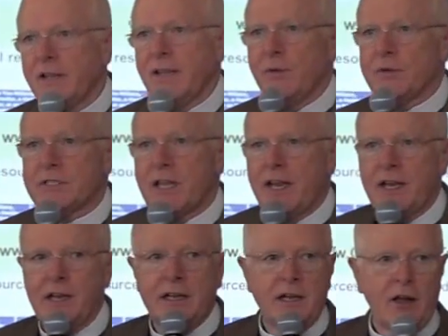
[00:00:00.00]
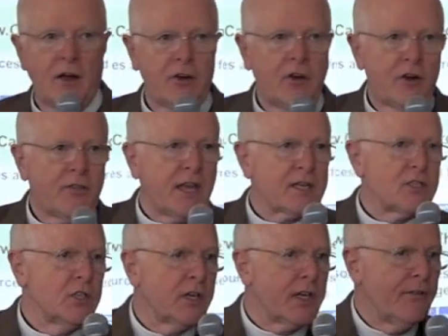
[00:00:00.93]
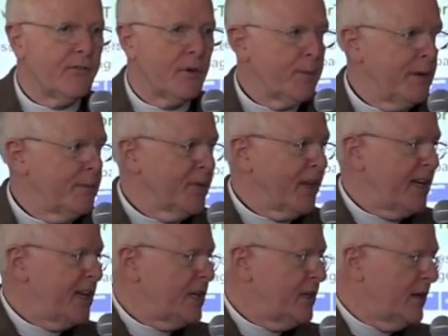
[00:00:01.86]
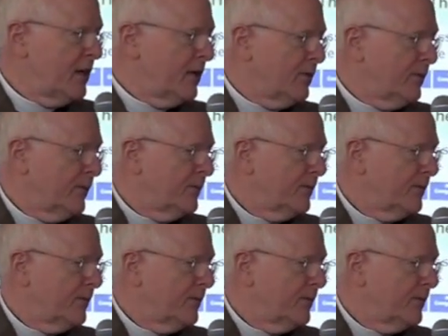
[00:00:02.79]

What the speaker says: they were standing in the narthex looking for people they didn't know